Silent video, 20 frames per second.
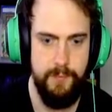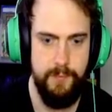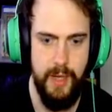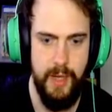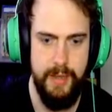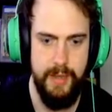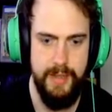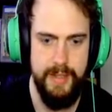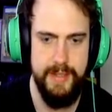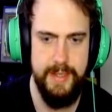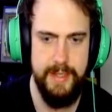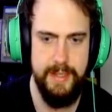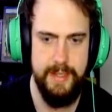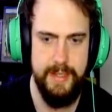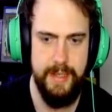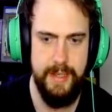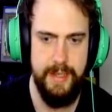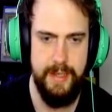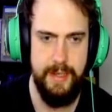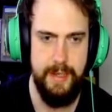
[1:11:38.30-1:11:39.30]
And this
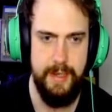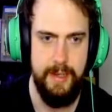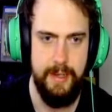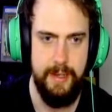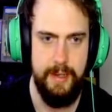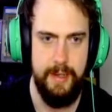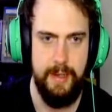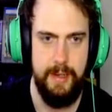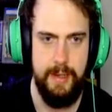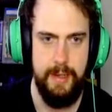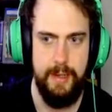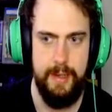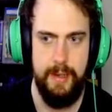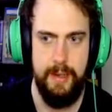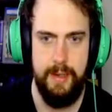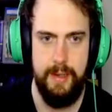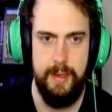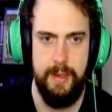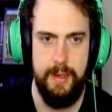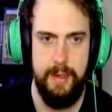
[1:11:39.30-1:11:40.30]
actually,
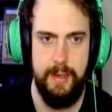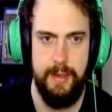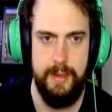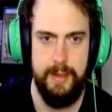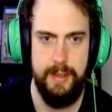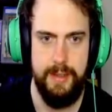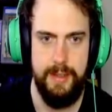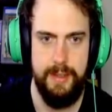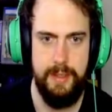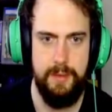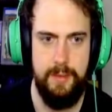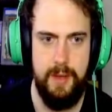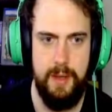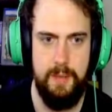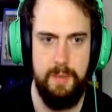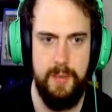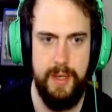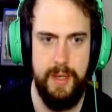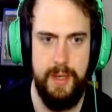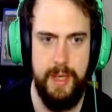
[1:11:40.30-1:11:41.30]
it's actually quite a
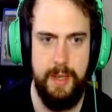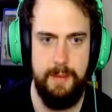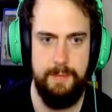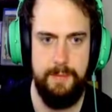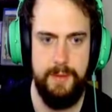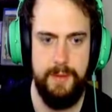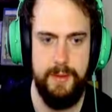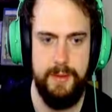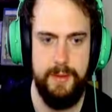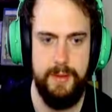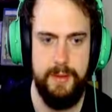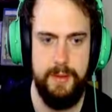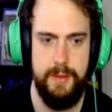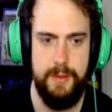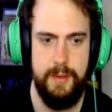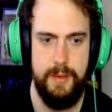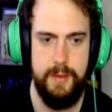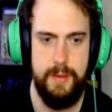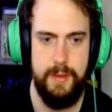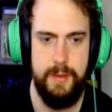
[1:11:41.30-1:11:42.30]
big game for us.
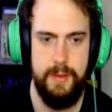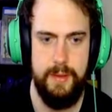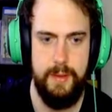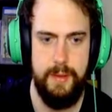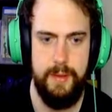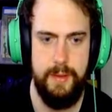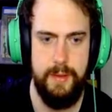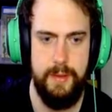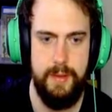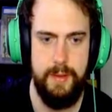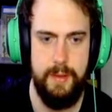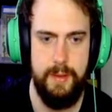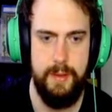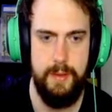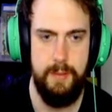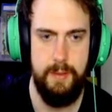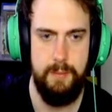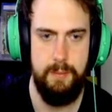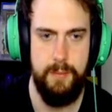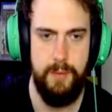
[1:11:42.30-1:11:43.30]

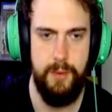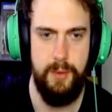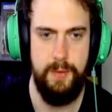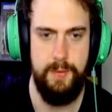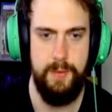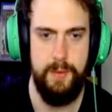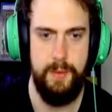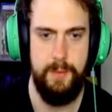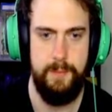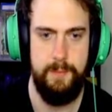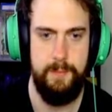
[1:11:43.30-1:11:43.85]
Beautiful.